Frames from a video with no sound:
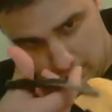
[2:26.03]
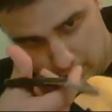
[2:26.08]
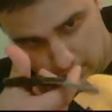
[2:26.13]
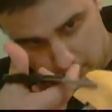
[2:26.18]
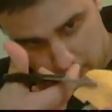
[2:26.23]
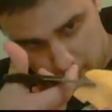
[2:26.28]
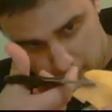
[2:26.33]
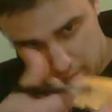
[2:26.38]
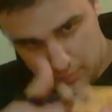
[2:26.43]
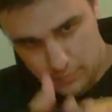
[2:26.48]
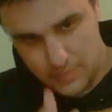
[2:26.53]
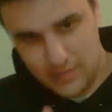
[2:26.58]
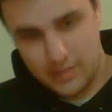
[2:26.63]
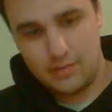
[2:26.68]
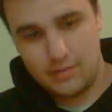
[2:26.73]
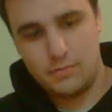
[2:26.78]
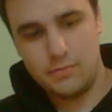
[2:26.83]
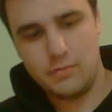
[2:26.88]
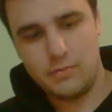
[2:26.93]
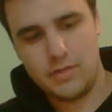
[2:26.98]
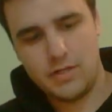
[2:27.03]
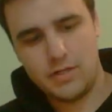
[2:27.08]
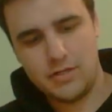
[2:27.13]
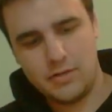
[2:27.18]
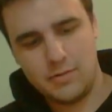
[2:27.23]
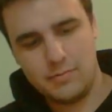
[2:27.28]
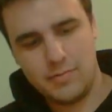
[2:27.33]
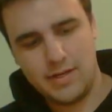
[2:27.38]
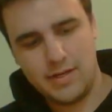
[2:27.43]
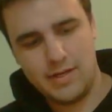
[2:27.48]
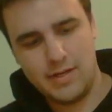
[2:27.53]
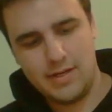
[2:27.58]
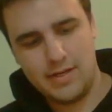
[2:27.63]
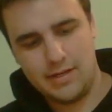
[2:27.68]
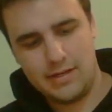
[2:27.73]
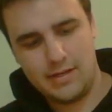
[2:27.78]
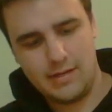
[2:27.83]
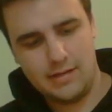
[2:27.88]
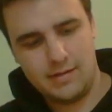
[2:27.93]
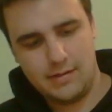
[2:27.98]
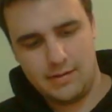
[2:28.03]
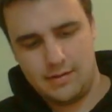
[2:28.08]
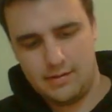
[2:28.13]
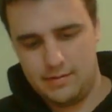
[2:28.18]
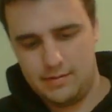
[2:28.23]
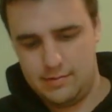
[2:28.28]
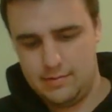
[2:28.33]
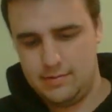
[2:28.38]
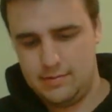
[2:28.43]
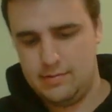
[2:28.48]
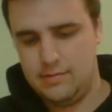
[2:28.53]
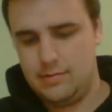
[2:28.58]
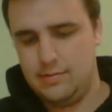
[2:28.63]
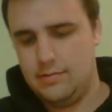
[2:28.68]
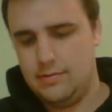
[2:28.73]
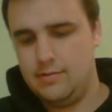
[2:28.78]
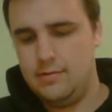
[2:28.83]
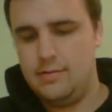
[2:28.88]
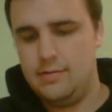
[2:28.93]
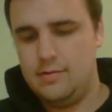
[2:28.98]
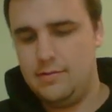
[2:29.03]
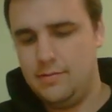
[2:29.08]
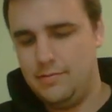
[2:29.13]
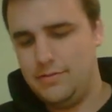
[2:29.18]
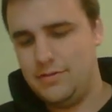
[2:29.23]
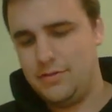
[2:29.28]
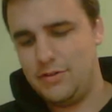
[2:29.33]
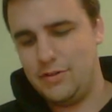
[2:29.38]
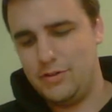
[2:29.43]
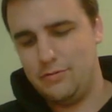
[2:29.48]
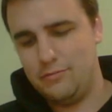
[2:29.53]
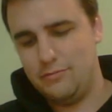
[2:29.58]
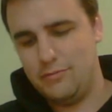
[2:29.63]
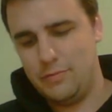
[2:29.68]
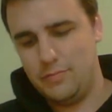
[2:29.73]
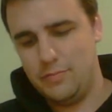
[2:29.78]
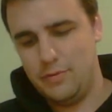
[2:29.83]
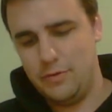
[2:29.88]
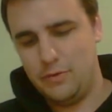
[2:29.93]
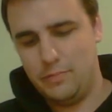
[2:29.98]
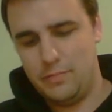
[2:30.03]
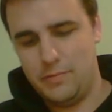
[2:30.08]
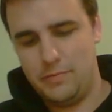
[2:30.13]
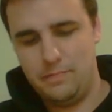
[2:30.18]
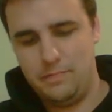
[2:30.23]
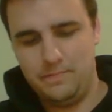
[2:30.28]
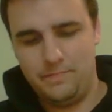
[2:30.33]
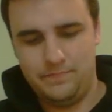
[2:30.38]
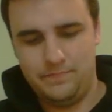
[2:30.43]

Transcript: I want to make, I want to make sure I'm not hitting anything. I'm just going to rip it open.